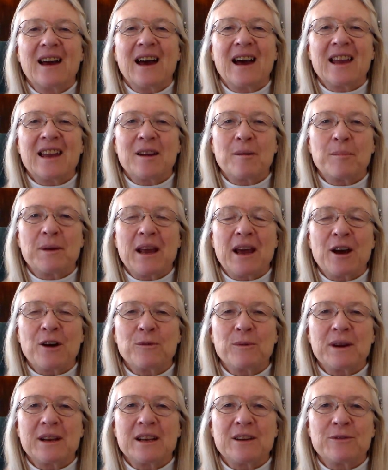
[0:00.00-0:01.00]
I am now
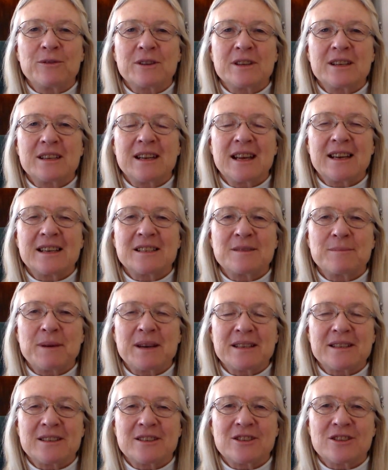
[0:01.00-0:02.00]
ready for today's
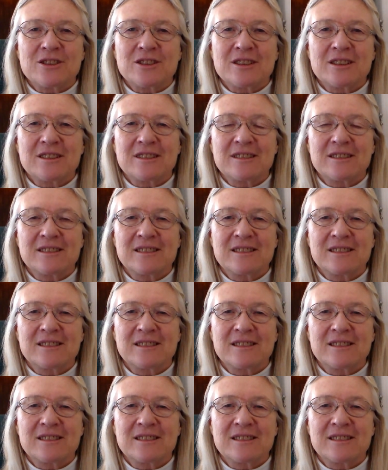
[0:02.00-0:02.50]
message.